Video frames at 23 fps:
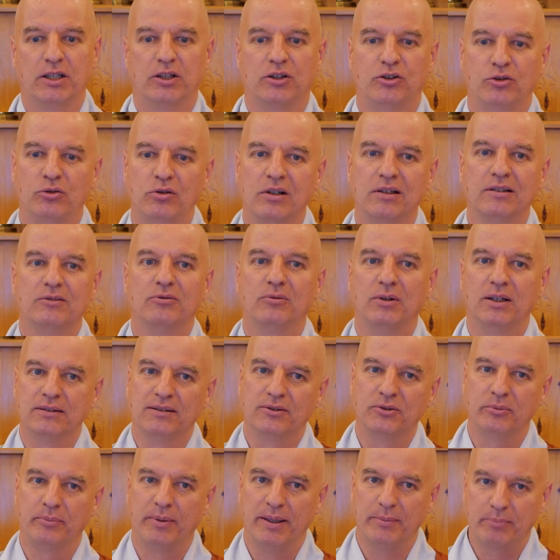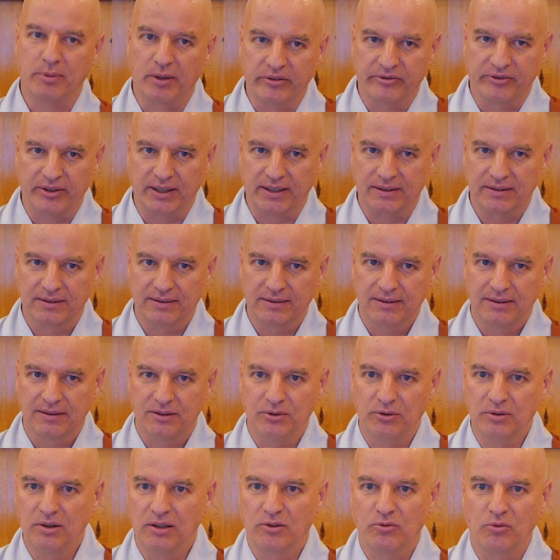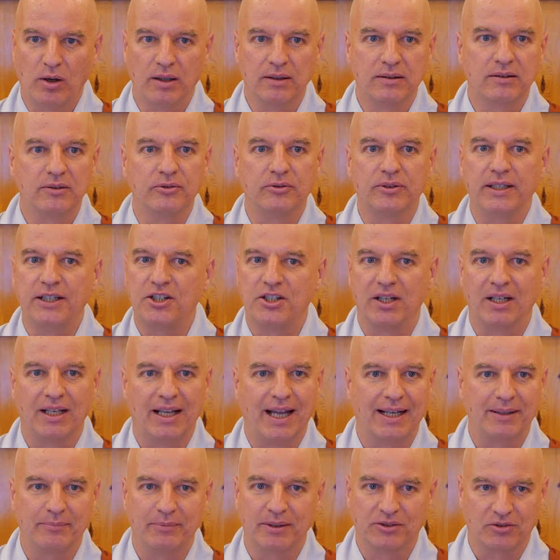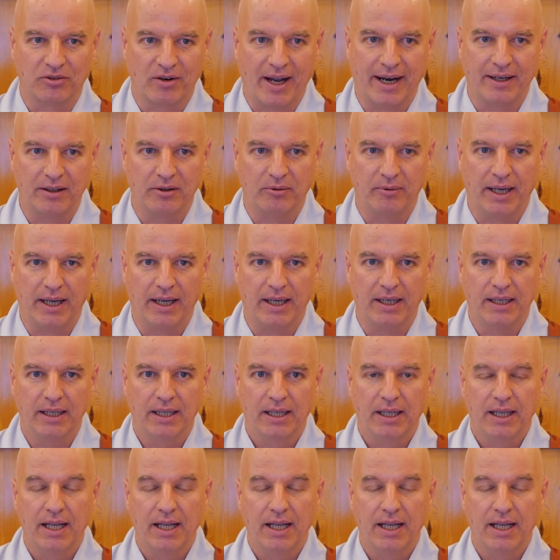Do not want to be perfect. Do not want to reach enlightenment right away.